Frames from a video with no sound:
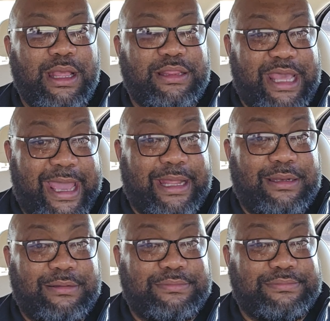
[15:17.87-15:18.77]
that
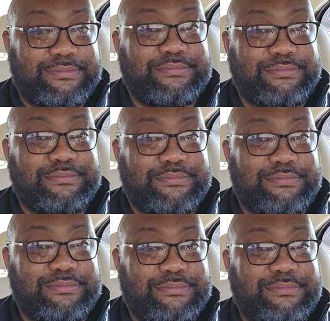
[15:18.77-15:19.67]

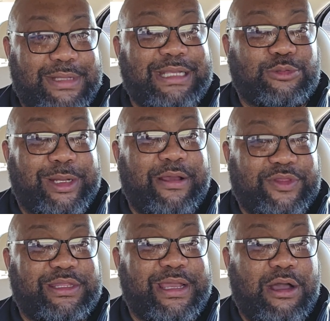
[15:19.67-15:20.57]
that's when
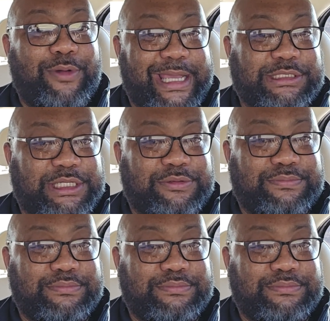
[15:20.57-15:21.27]
everything going to hit you.